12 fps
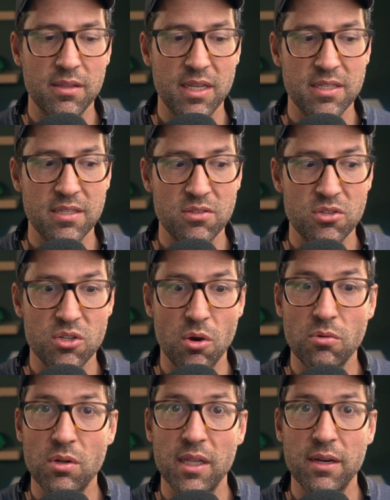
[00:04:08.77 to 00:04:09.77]
unless it's
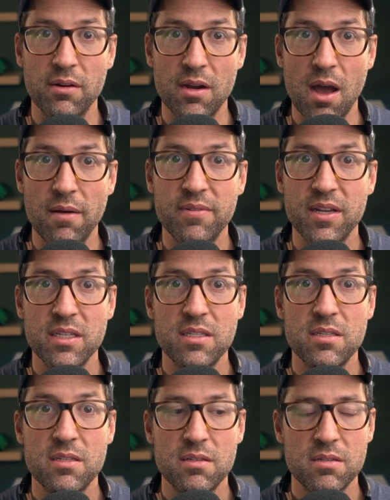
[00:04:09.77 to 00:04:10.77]
so clear and
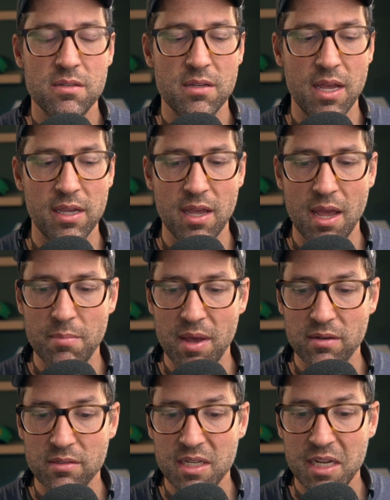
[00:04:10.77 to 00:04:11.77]
obvious a
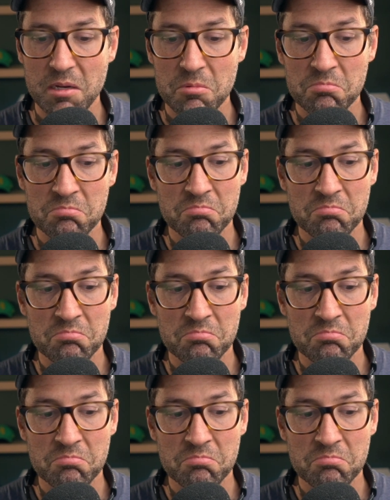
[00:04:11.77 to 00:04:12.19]
penalty.